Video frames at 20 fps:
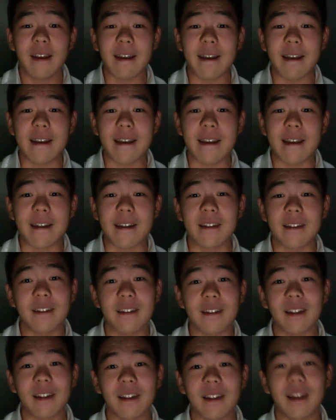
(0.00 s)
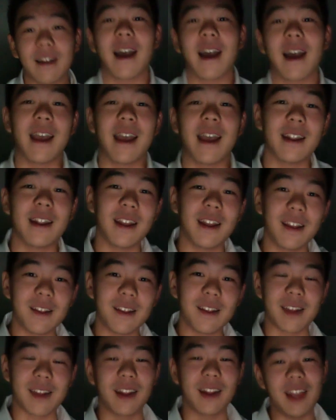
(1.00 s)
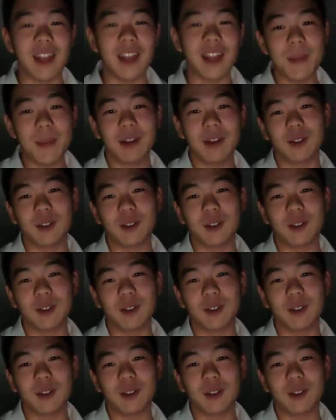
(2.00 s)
And I had sent an email